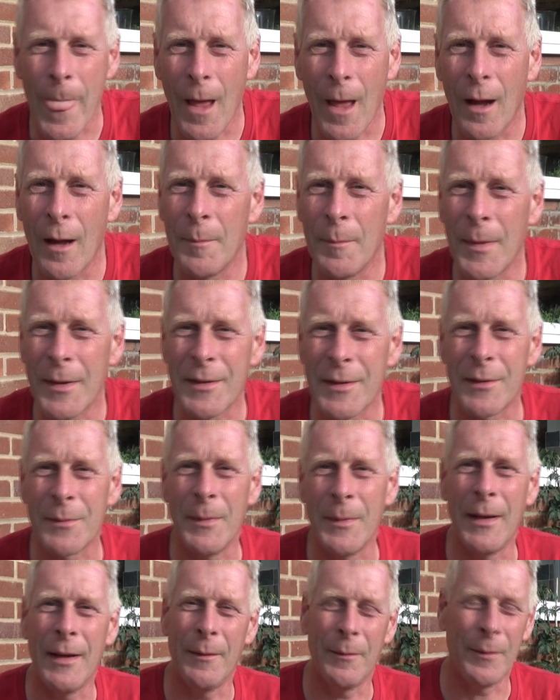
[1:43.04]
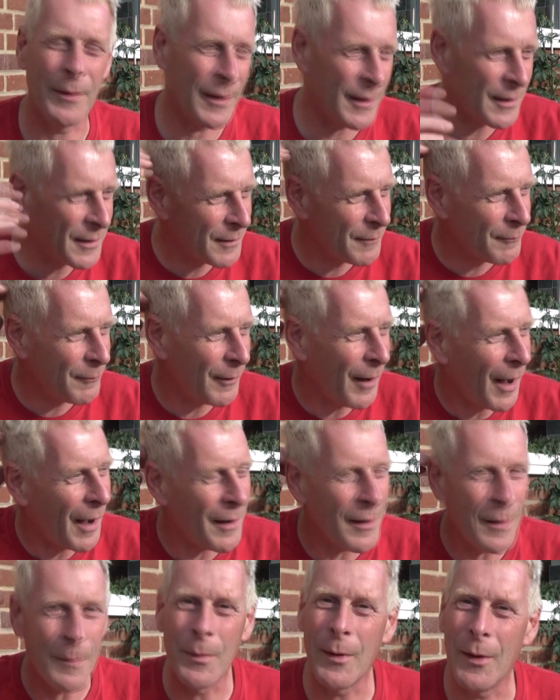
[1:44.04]
messaged me with this,
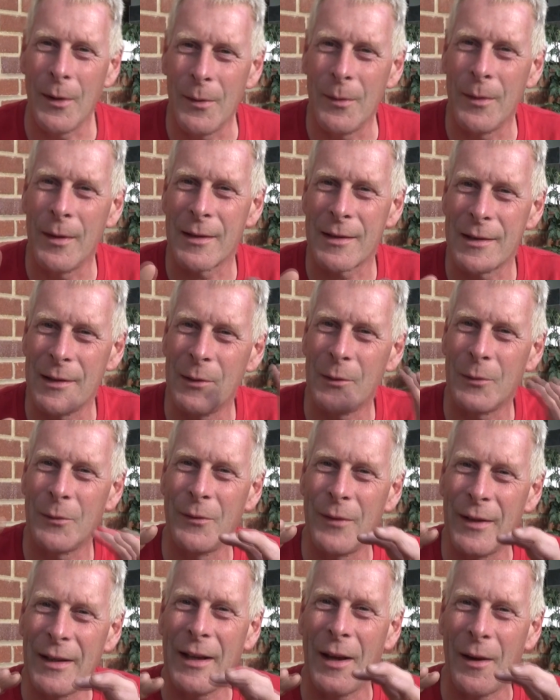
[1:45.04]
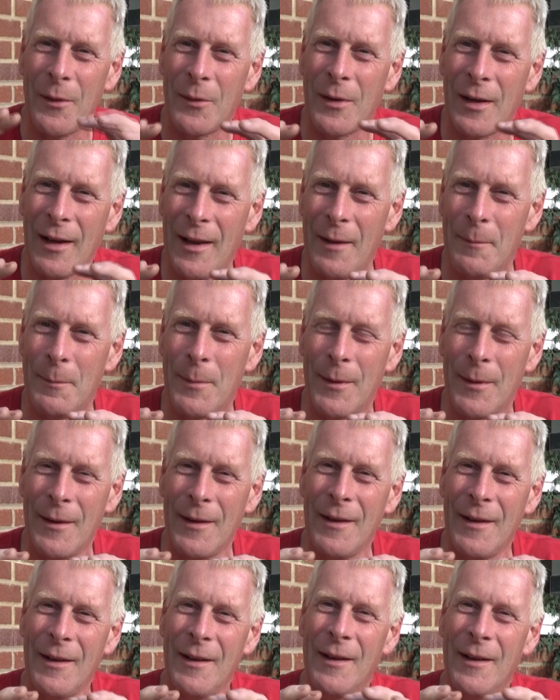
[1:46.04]
out of the blue, this little video clip
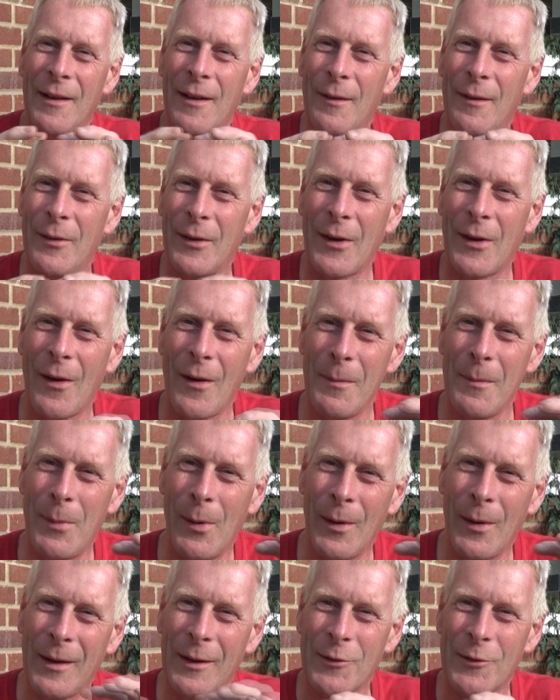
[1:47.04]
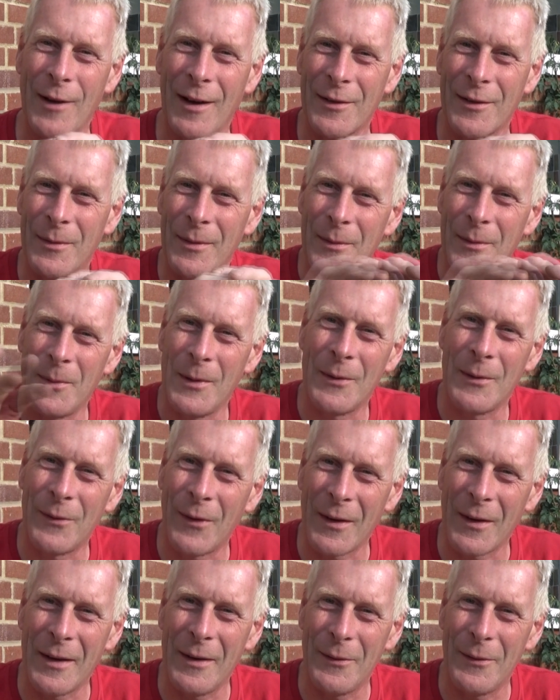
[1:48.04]
of a guy pulling a tractor with the word
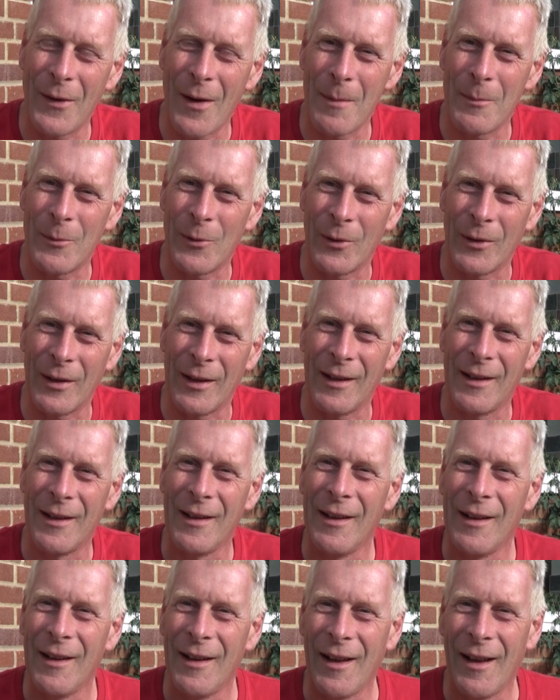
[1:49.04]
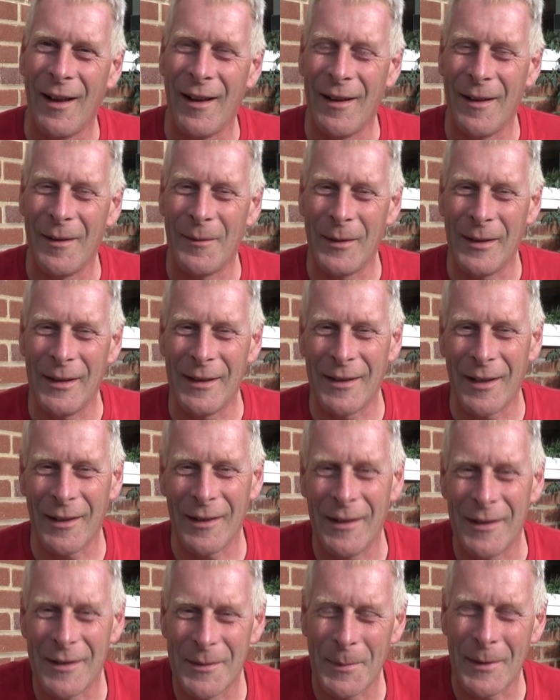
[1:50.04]
Funky Farmer on it. And he'd
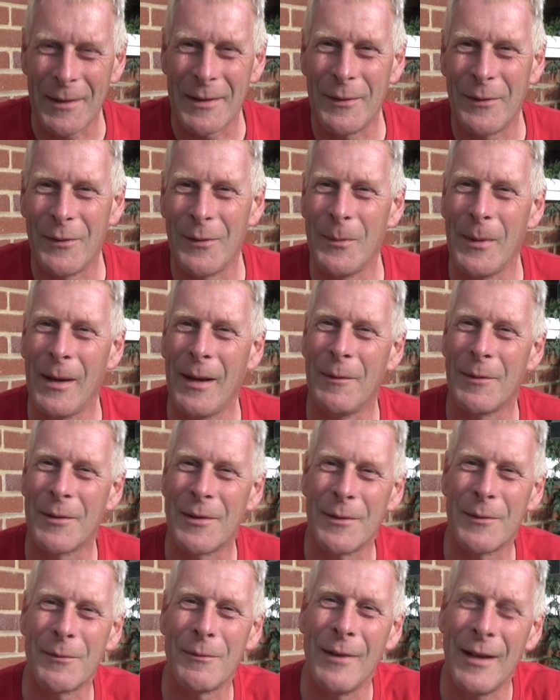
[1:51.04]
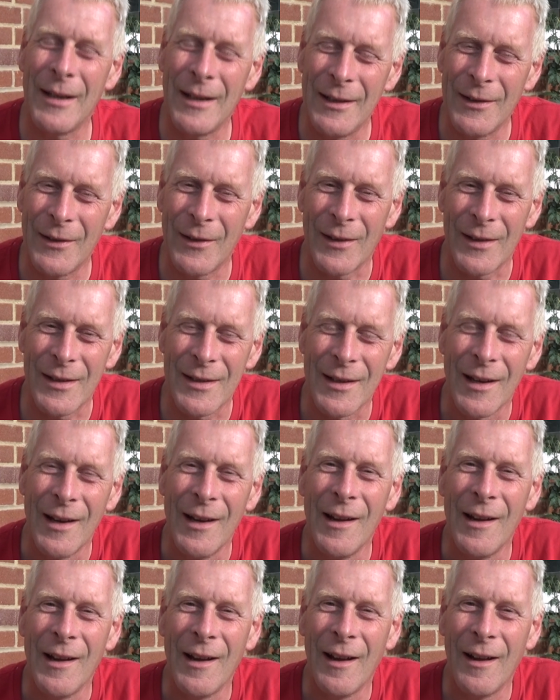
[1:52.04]
done it especially for me, which was really nice.
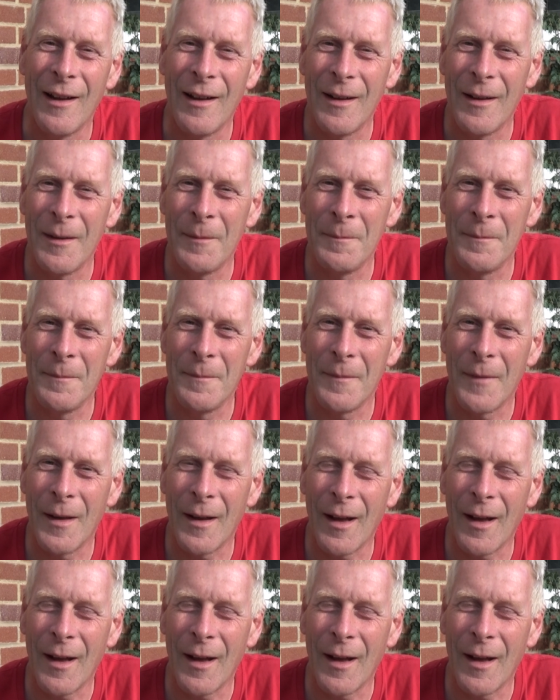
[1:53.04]
And